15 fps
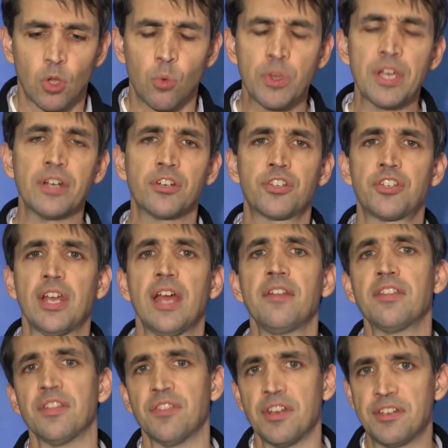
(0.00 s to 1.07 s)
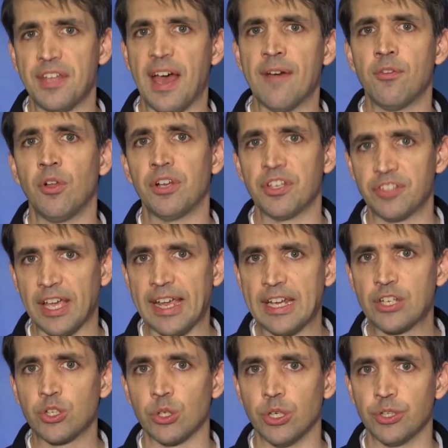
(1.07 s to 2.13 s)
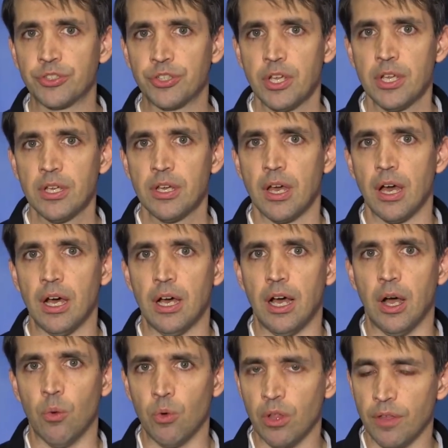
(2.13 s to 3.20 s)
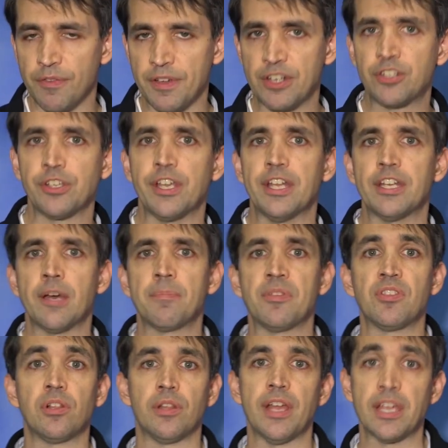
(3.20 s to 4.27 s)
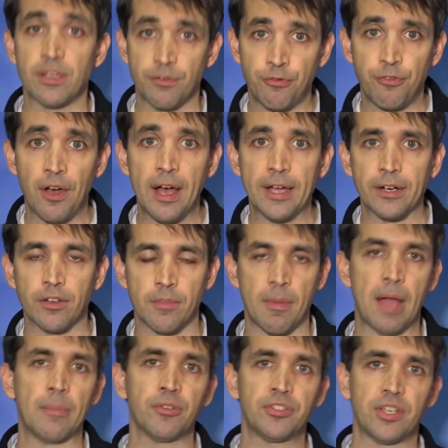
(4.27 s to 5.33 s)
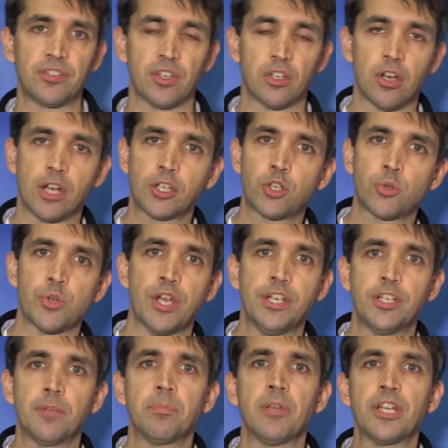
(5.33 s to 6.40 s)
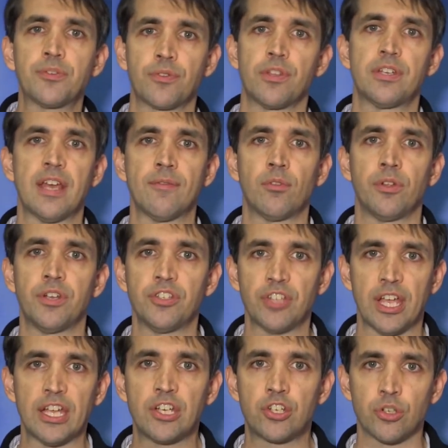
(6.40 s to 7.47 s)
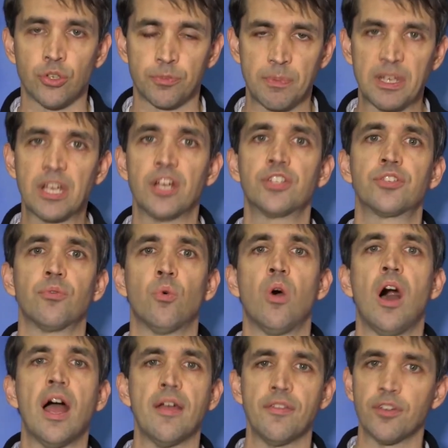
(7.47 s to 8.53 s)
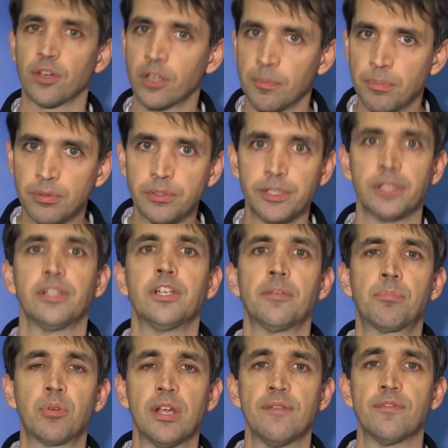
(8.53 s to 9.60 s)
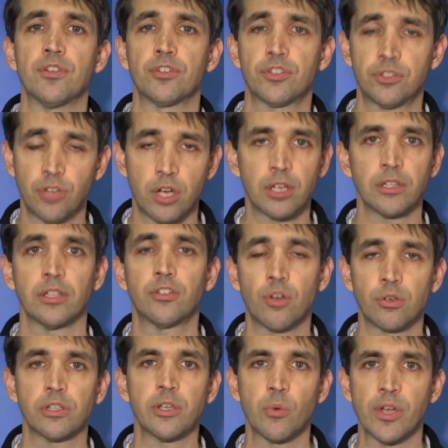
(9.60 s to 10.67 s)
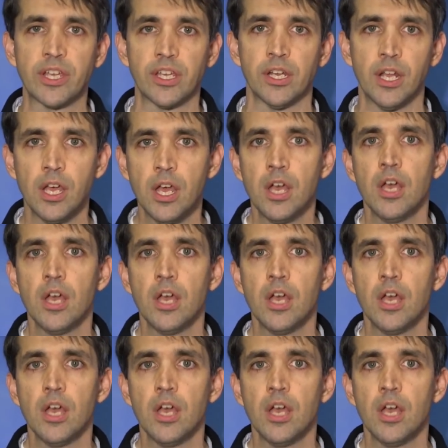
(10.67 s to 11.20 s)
we understand that the devil and his angels will eventually end up in the lake of fire. The Bible says that God created a place for the devil and his angels because why? They're completely depraved. They're totally wicked.